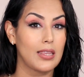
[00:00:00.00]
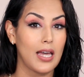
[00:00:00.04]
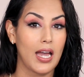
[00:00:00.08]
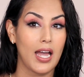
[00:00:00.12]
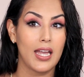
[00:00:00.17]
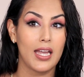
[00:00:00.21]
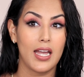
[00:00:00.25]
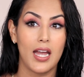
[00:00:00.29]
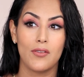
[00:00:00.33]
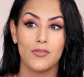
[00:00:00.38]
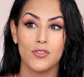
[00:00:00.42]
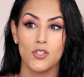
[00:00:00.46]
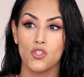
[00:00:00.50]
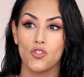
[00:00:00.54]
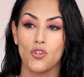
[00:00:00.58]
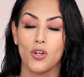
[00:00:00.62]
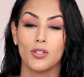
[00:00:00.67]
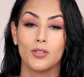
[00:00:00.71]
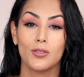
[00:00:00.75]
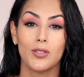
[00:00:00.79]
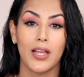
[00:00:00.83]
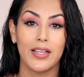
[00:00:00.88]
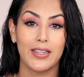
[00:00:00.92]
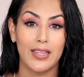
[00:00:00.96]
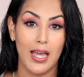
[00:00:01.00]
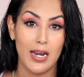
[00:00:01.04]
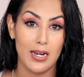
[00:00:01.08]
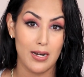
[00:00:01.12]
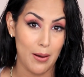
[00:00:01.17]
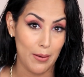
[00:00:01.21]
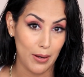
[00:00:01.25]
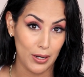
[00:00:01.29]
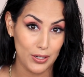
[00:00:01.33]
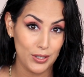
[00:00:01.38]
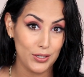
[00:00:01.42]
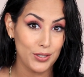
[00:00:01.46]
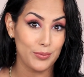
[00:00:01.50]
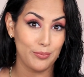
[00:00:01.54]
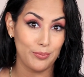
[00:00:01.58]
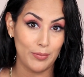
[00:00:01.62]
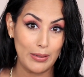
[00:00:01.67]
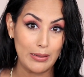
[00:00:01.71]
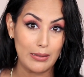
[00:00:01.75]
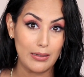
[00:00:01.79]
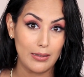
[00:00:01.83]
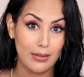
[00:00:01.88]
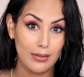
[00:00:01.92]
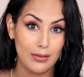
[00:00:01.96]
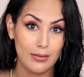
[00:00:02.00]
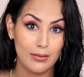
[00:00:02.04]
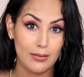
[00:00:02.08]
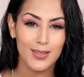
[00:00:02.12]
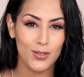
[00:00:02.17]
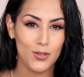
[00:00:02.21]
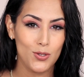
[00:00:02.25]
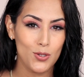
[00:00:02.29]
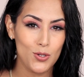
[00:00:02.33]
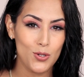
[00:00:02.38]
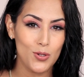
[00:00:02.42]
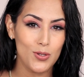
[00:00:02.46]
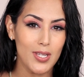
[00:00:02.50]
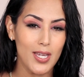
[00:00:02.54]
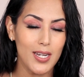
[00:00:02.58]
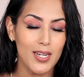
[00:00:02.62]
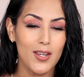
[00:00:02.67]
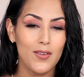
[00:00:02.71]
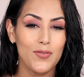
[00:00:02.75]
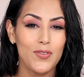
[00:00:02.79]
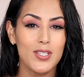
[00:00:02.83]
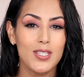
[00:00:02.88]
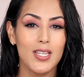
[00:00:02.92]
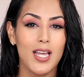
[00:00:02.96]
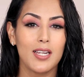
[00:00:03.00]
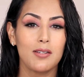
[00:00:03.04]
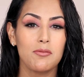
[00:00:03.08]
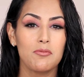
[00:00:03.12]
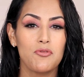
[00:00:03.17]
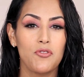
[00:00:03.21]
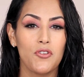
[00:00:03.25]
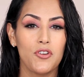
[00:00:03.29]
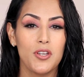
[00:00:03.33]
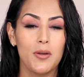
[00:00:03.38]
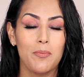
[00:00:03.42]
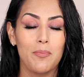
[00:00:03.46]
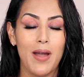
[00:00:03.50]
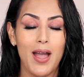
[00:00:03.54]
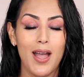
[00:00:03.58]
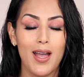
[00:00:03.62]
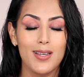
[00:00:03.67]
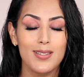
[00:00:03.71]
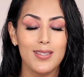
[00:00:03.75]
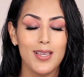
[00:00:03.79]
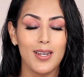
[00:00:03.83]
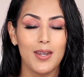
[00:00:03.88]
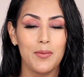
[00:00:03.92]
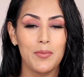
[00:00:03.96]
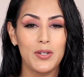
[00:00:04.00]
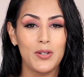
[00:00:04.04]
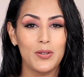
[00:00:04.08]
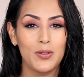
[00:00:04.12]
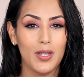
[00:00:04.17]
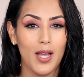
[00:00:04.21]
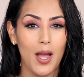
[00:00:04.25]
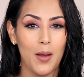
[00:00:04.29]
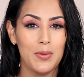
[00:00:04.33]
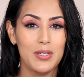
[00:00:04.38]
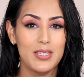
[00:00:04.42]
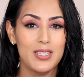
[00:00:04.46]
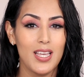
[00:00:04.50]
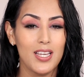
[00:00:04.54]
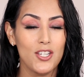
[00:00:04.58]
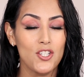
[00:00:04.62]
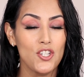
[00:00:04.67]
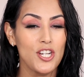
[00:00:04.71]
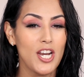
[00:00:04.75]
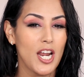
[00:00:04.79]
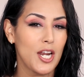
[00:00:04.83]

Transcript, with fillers: I haven't struggled like that in a good minute. Did you choose any of these items for your bags? Let me know in the comment section.